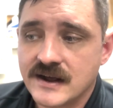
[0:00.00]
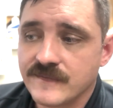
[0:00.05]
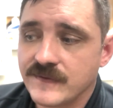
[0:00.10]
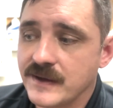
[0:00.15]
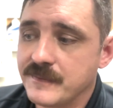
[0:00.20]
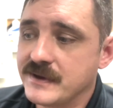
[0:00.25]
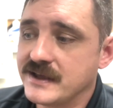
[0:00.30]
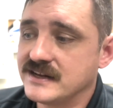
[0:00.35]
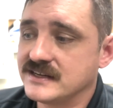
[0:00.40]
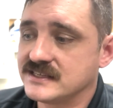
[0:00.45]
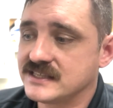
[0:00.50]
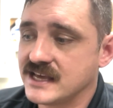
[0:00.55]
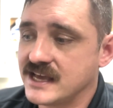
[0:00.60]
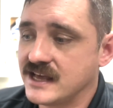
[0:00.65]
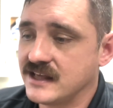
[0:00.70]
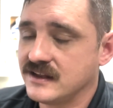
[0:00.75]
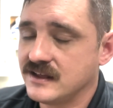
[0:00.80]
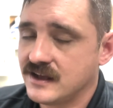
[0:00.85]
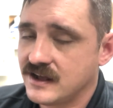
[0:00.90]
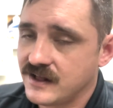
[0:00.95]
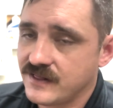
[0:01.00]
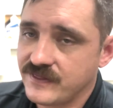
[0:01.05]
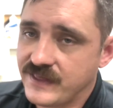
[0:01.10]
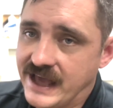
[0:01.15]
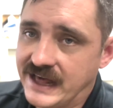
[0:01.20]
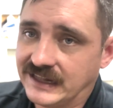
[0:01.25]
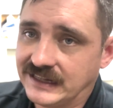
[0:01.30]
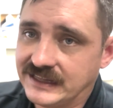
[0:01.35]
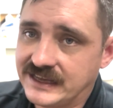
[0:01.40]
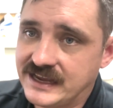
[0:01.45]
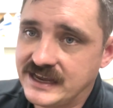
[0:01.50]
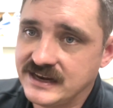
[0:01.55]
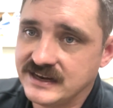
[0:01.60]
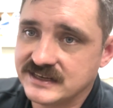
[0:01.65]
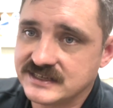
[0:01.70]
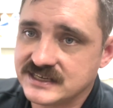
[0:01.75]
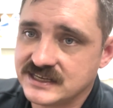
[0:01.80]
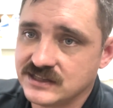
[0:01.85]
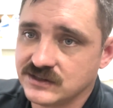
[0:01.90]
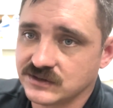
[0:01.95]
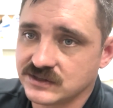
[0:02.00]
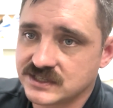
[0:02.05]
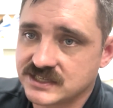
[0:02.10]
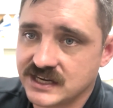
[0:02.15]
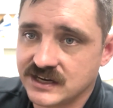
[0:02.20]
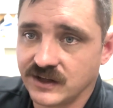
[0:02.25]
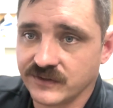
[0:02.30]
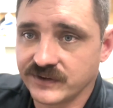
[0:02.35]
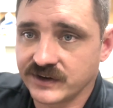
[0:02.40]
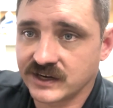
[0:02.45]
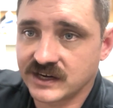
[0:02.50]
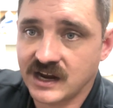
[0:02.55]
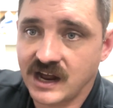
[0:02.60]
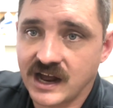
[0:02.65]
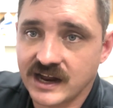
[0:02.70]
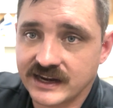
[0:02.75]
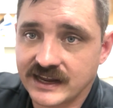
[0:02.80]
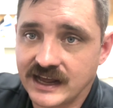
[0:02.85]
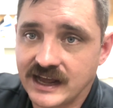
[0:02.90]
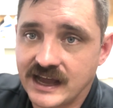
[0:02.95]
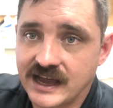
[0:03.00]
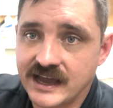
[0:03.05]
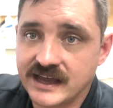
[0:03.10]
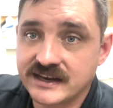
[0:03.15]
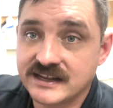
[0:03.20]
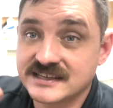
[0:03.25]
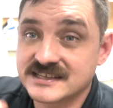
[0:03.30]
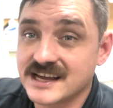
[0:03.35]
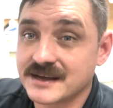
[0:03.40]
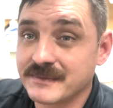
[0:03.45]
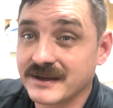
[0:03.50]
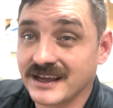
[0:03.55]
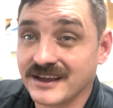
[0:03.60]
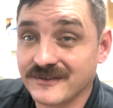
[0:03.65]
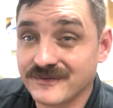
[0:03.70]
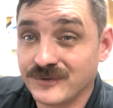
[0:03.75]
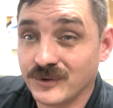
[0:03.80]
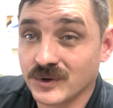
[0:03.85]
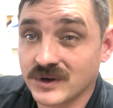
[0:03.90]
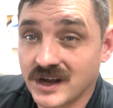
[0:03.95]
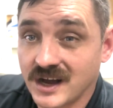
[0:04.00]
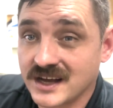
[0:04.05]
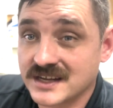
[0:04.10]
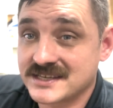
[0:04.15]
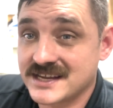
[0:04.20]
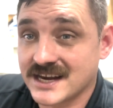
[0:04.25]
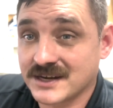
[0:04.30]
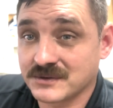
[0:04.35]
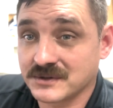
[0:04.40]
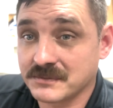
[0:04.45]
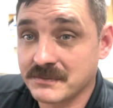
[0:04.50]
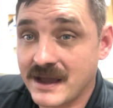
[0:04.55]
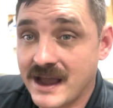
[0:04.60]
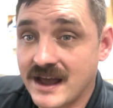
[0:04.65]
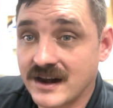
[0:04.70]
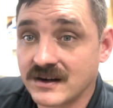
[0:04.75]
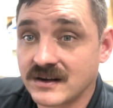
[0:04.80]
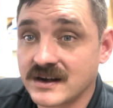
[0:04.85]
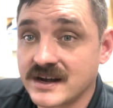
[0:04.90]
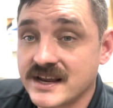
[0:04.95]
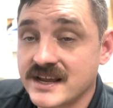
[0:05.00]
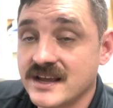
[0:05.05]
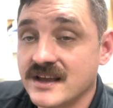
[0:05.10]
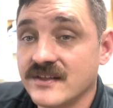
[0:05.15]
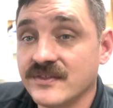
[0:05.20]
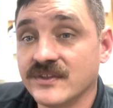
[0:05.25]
that means that lead is either sitting on there cockeyed, it's not making full contact with the battery,